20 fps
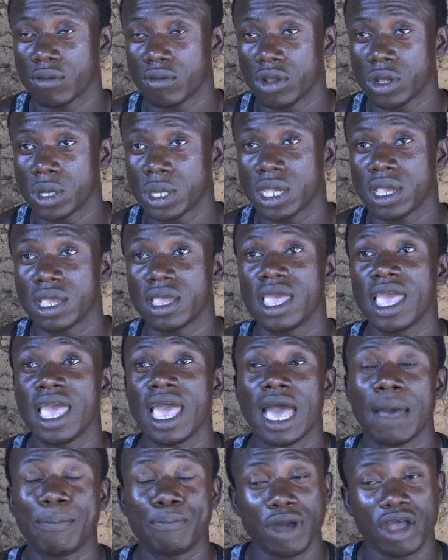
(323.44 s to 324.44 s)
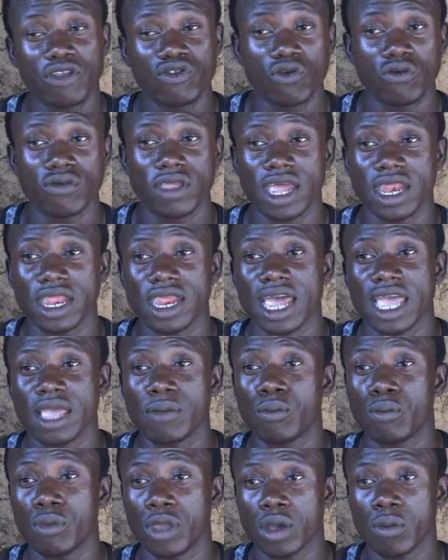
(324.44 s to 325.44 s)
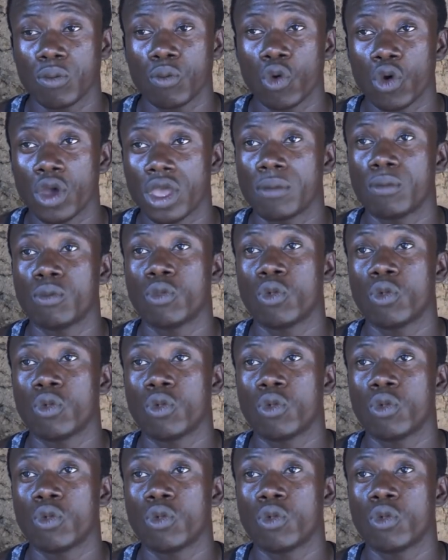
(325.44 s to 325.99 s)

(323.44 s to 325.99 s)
and believe a part of that they able to make more and